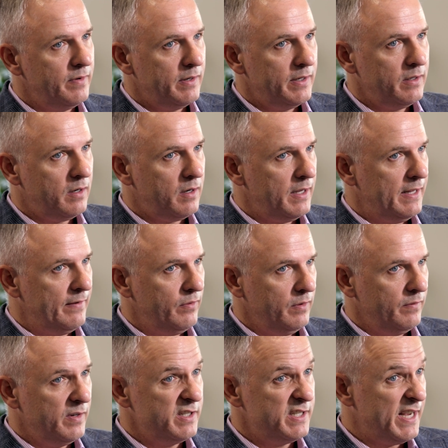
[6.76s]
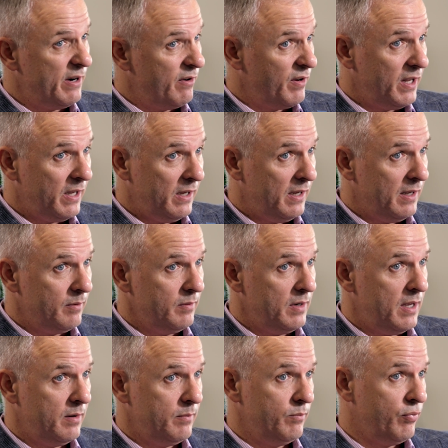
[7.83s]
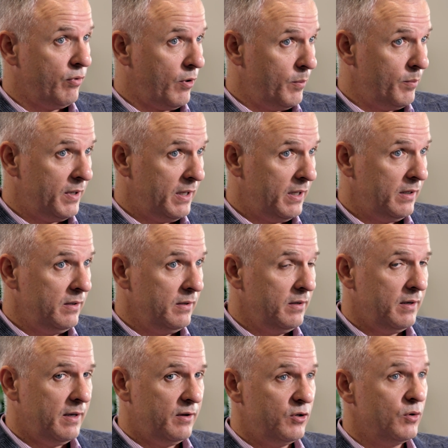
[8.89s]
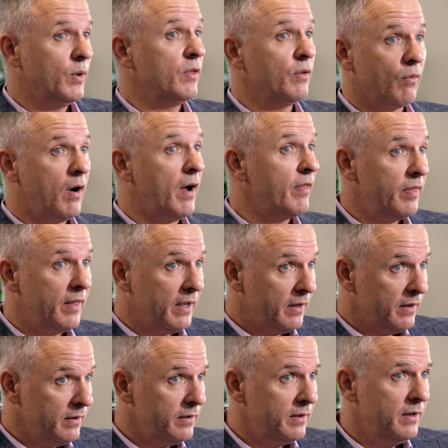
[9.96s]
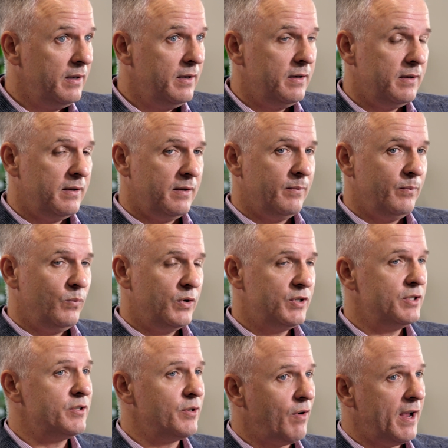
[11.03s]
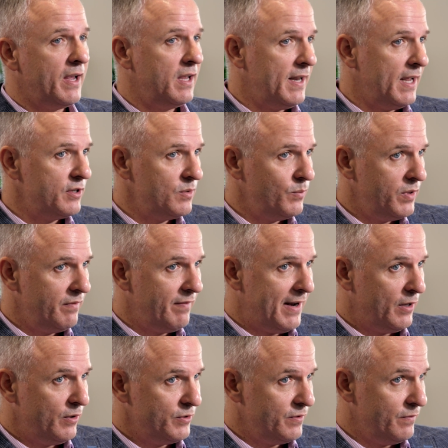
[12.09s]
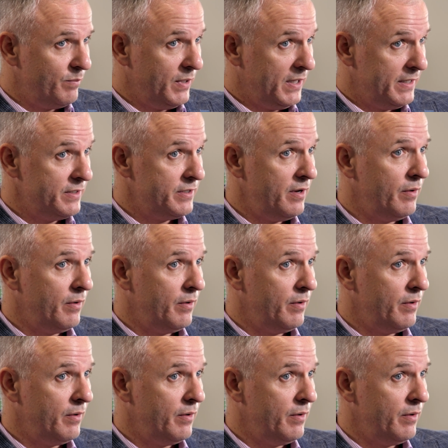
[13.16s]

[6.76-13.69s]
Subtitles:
a very high level of integrity and probity and doing the right thing, which is a great connection with the values of police